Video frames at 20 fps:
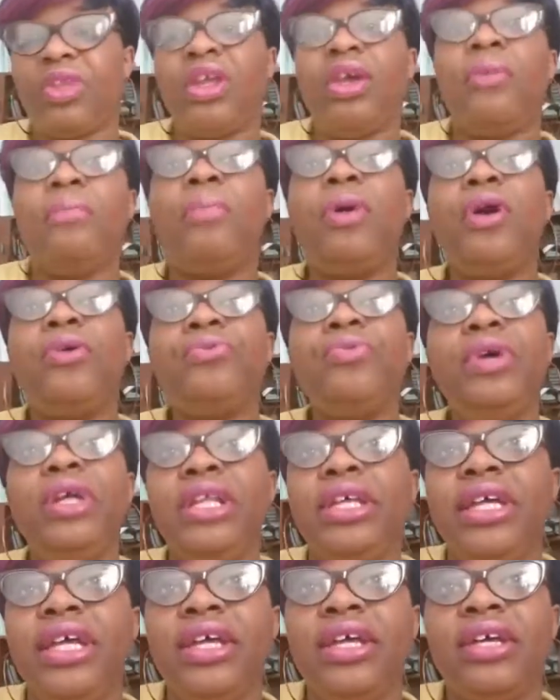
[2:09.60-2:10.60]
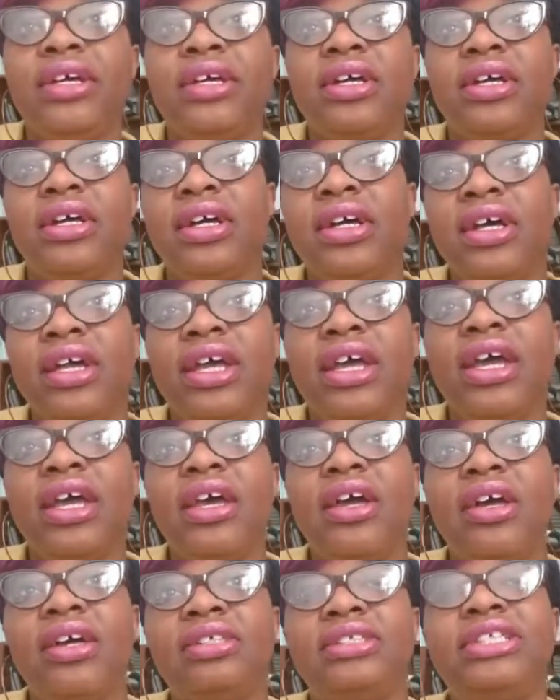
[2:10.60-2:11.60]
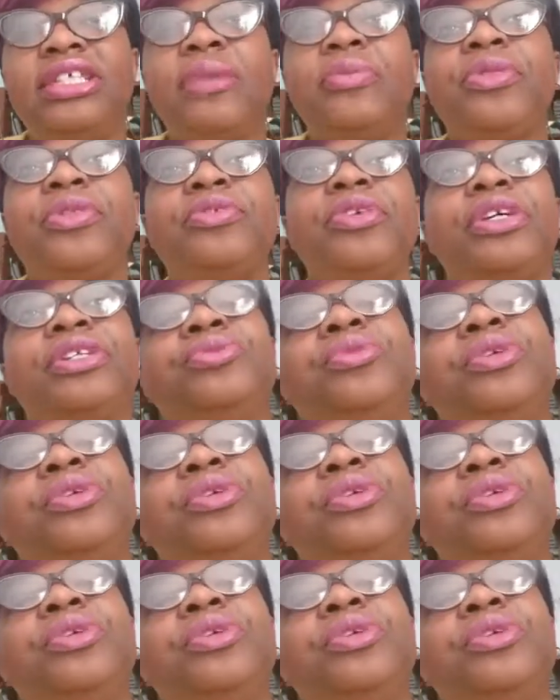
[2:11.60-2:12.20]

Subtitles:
But really, step 3 is